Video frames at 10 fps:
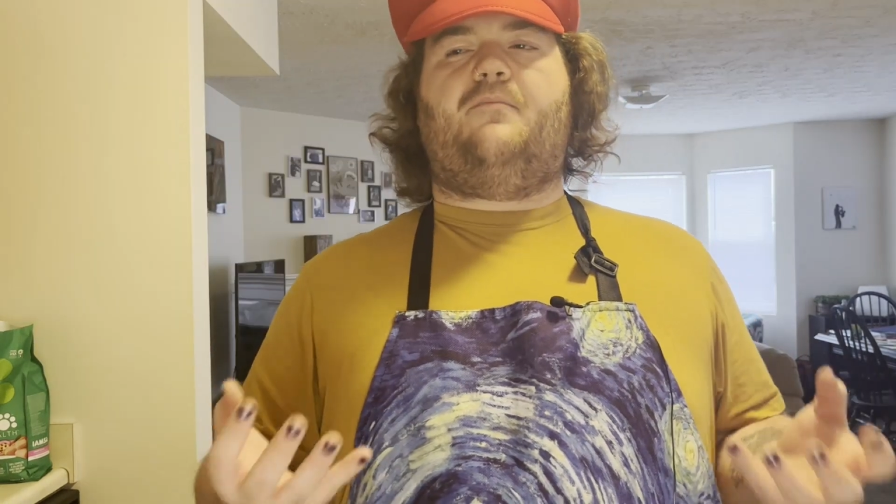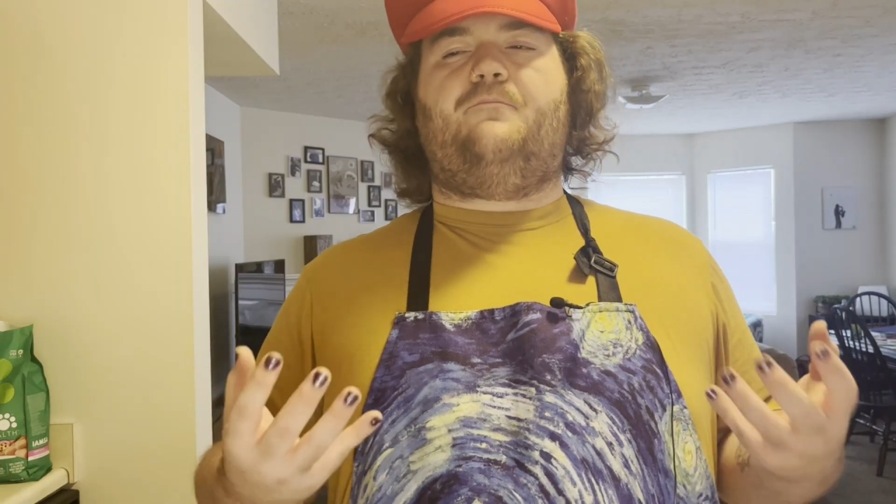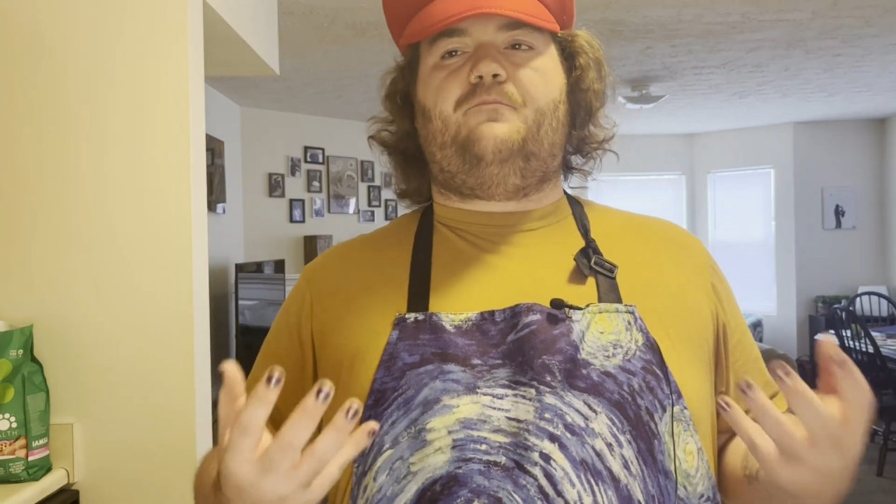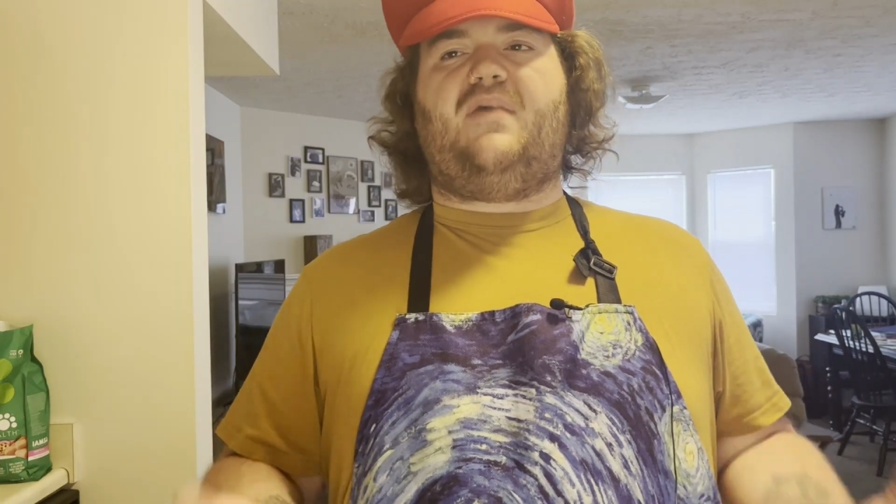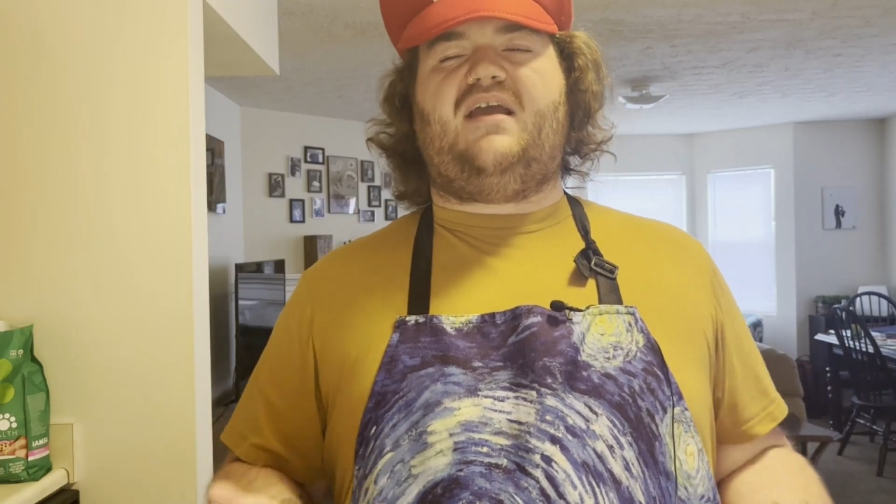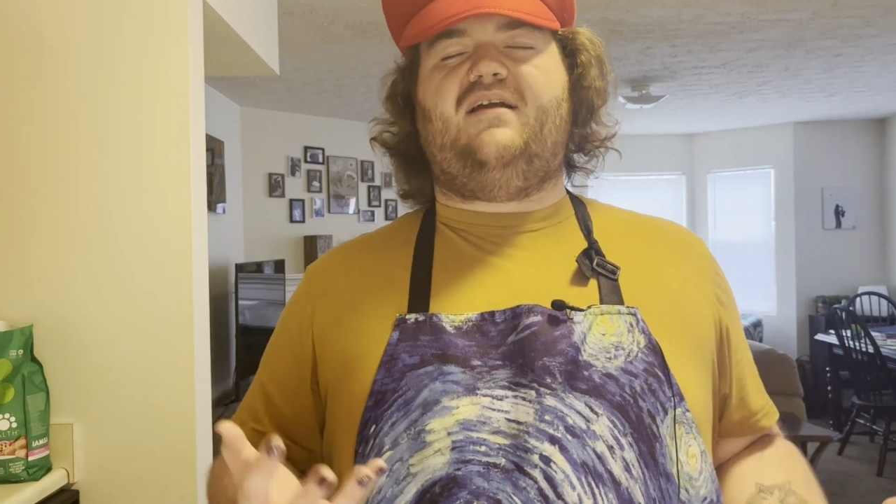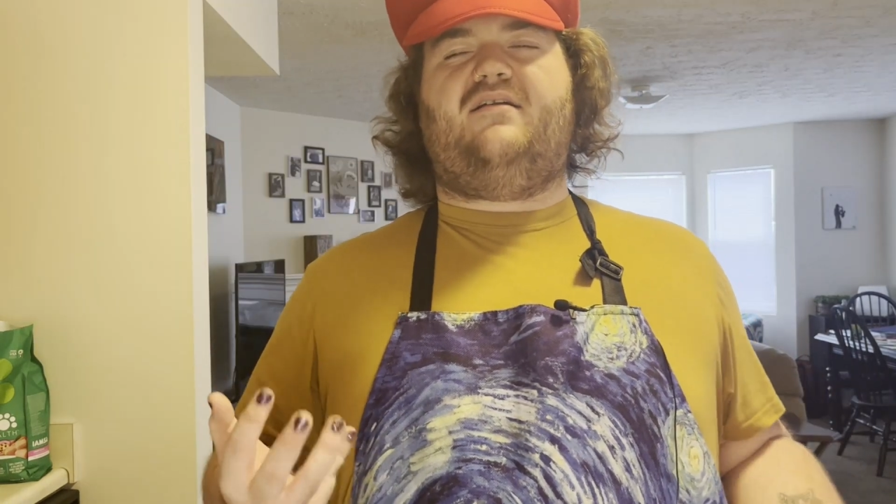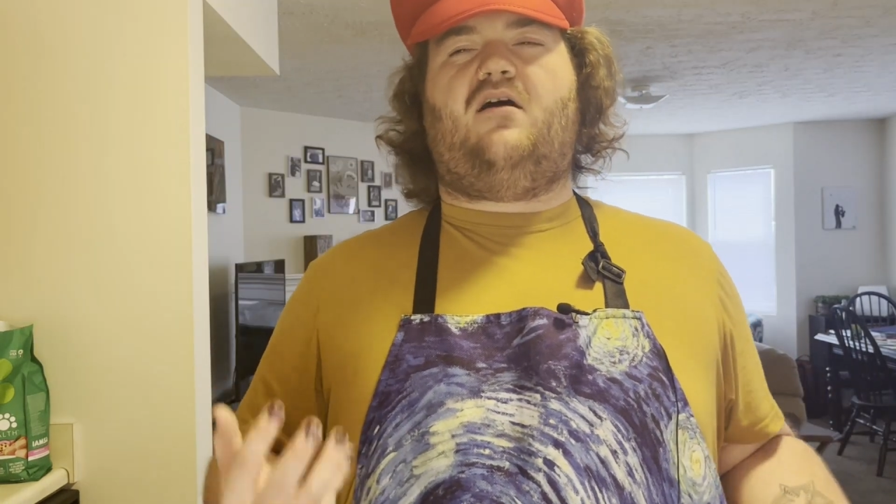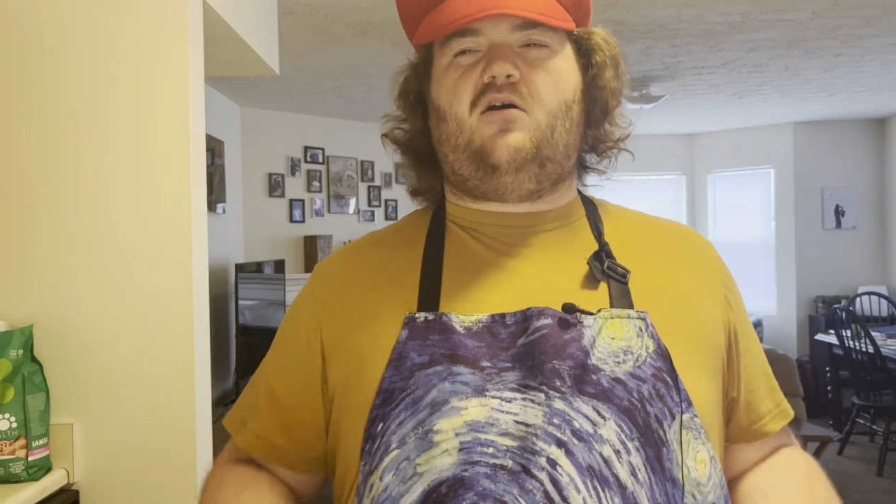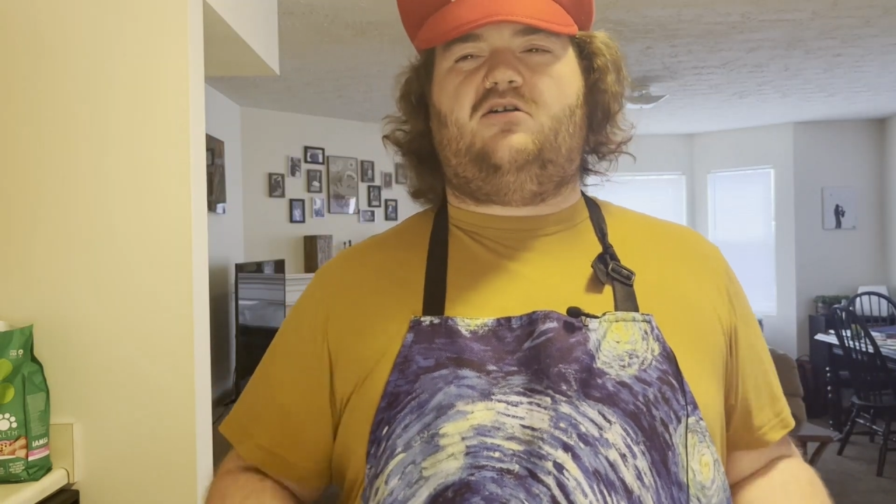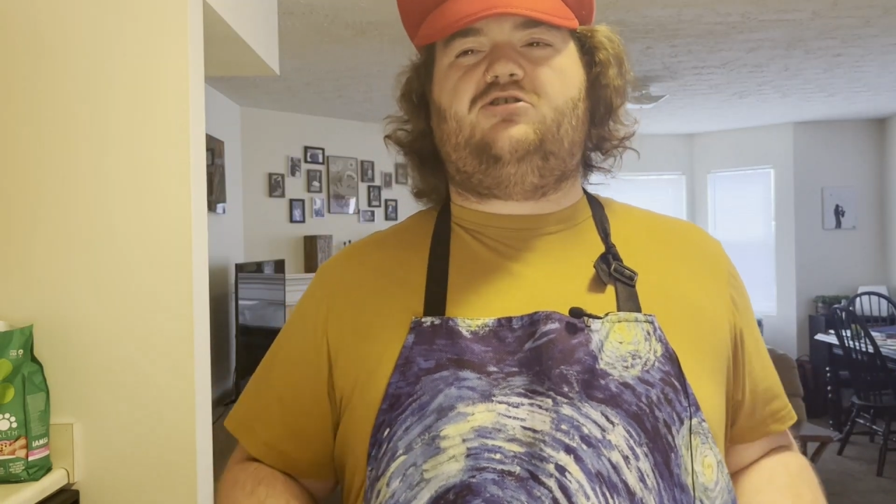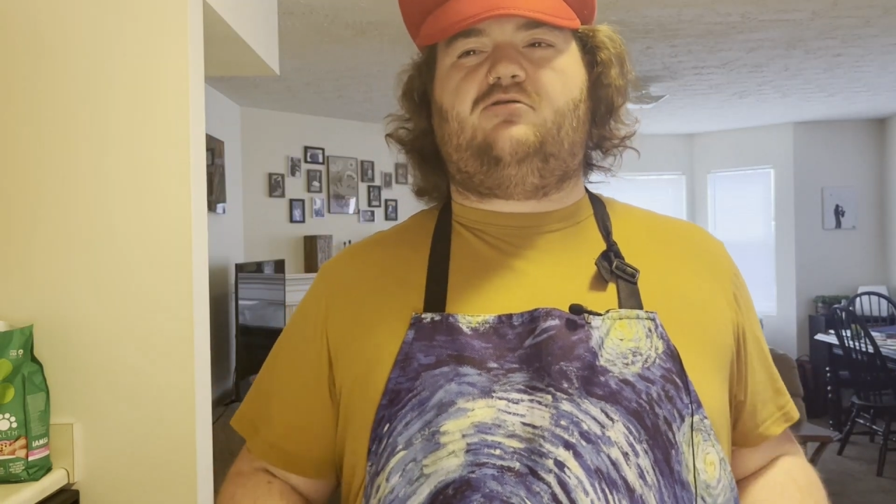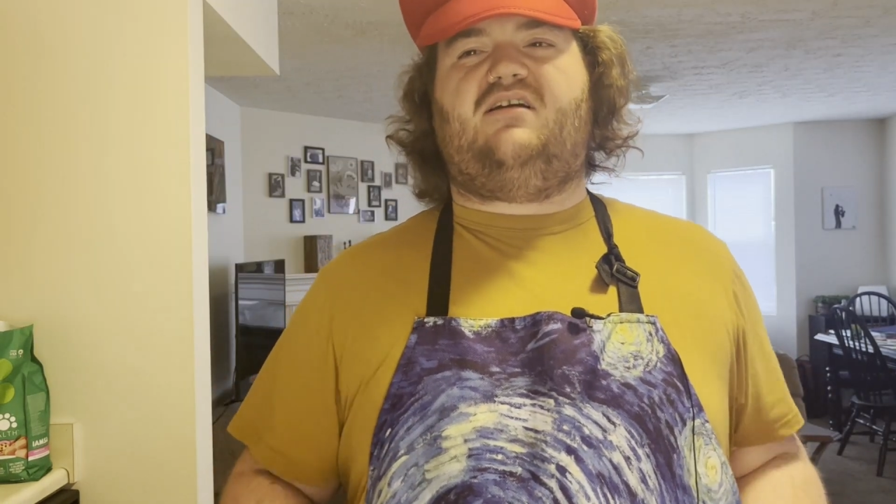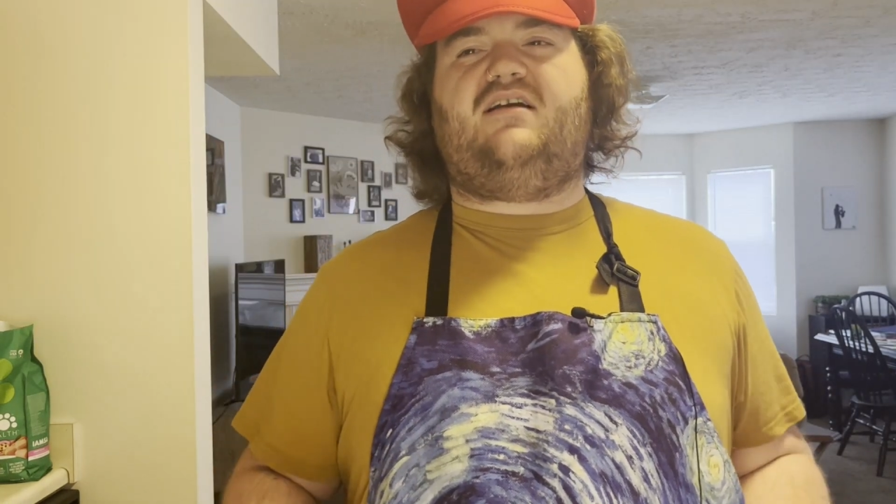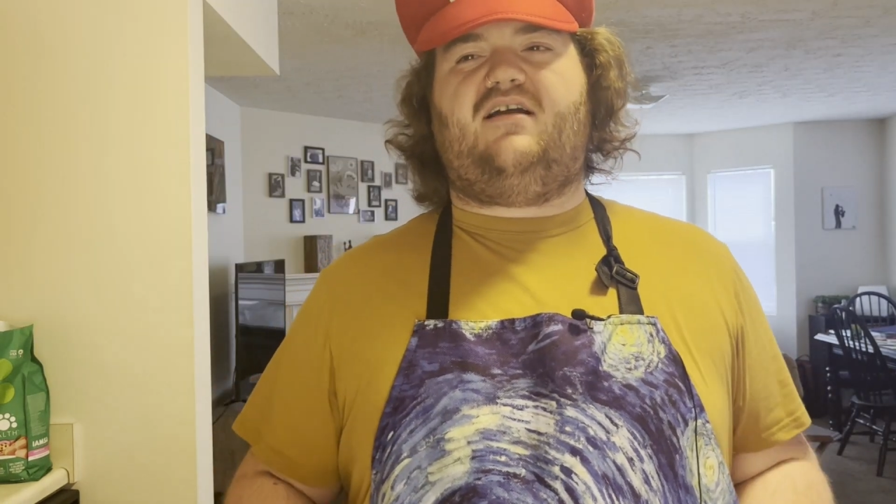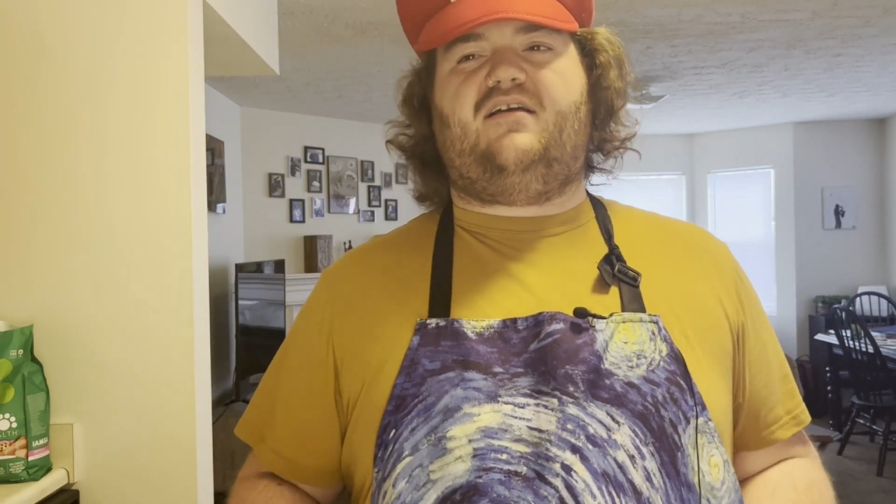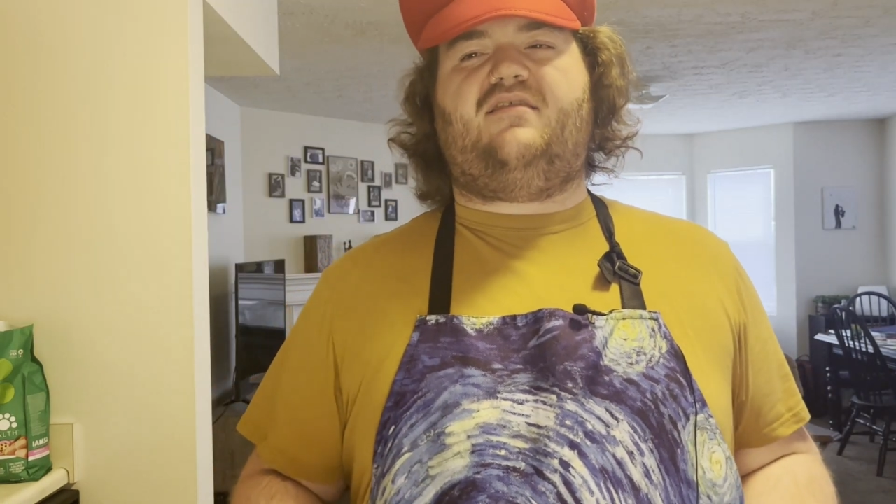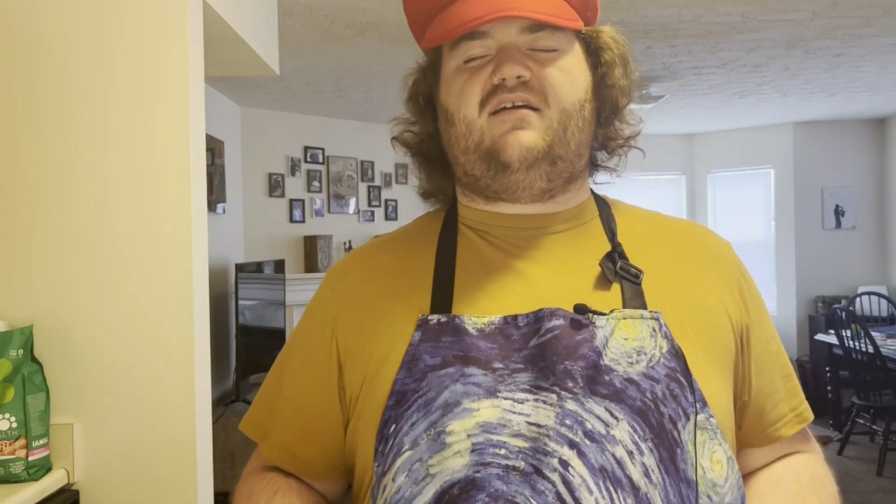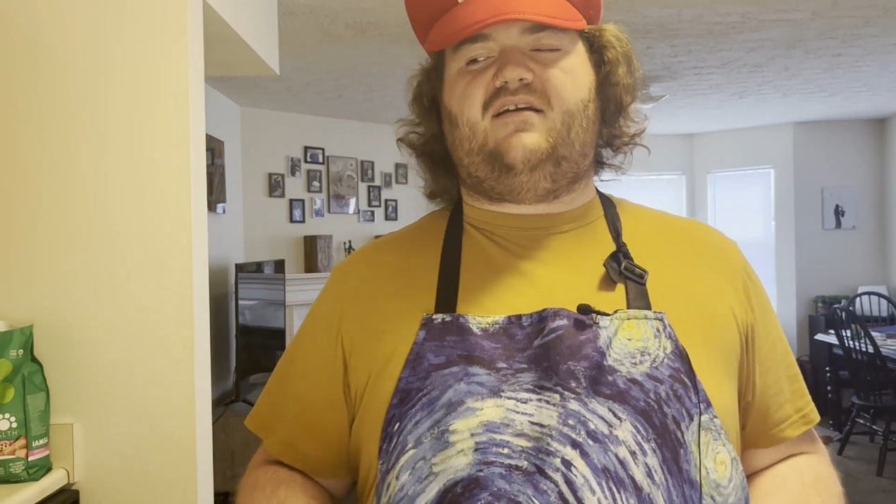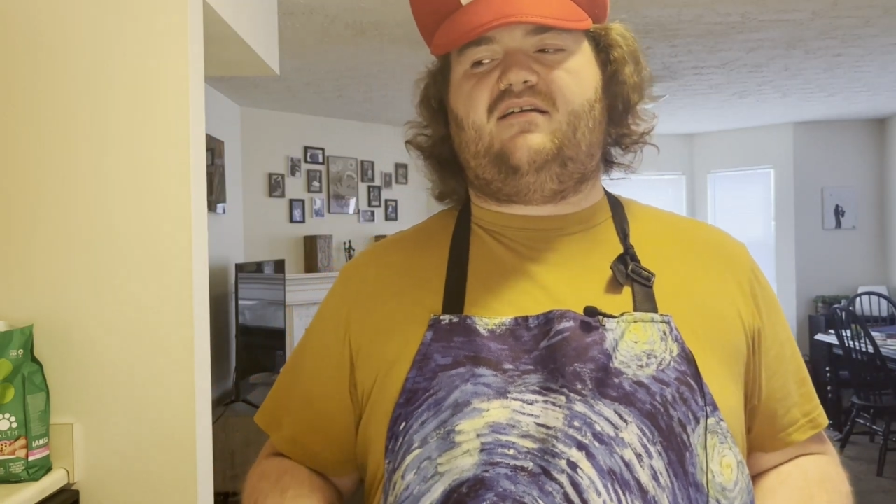main entree kind of
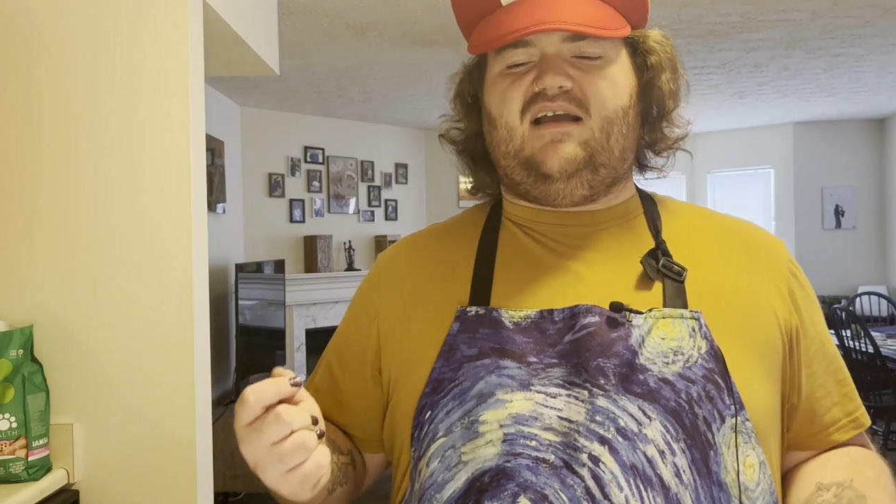thing.